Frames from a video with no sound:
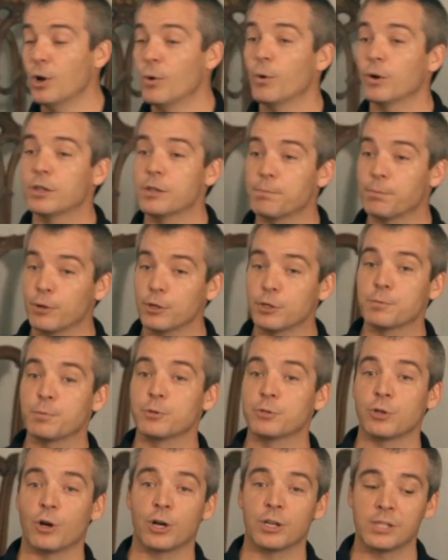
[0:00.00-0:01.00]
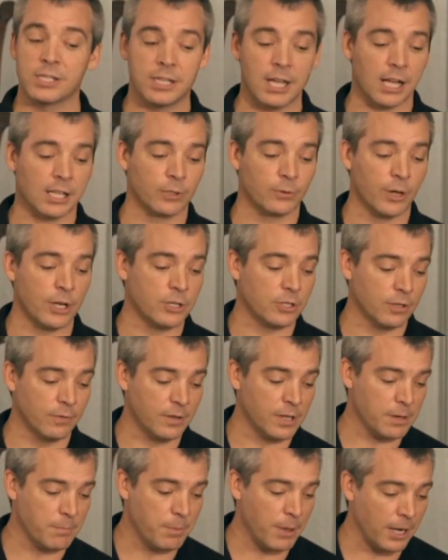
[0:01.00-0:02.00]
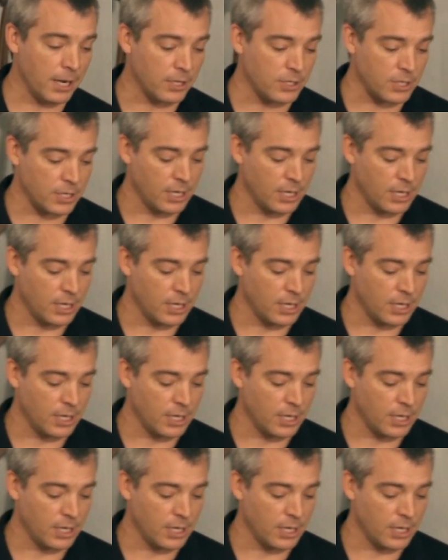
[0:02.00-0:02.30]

what the principles are in the Declaration of Independence.